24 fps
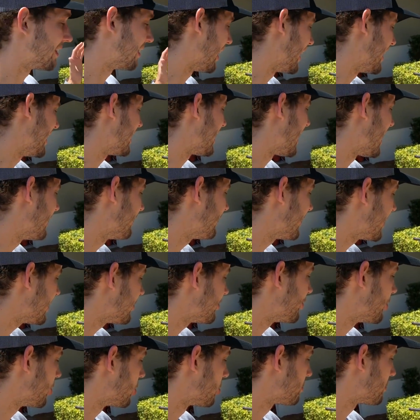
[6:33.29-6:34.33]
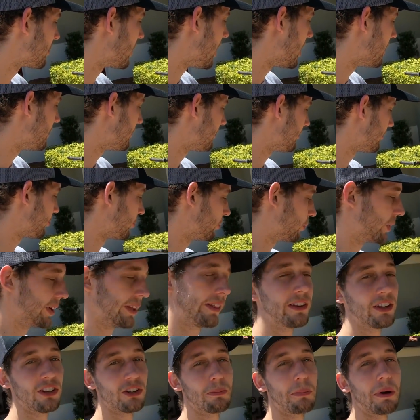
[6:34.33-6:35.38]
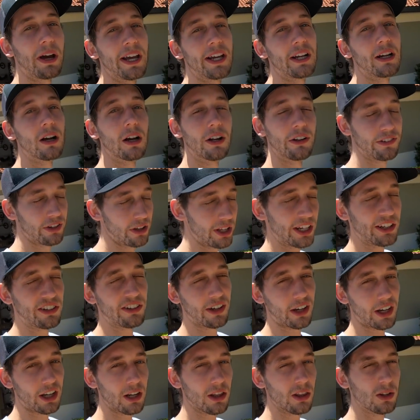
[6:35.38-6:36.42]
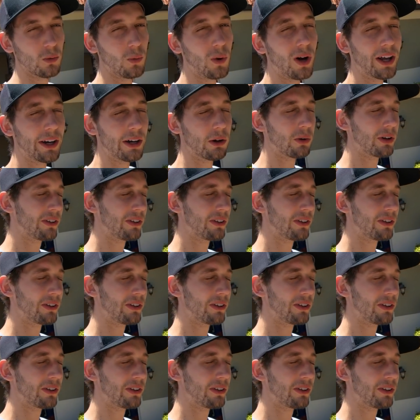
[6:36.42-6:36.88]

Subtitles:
Like, I've had no problems with this bike until I took it in the water.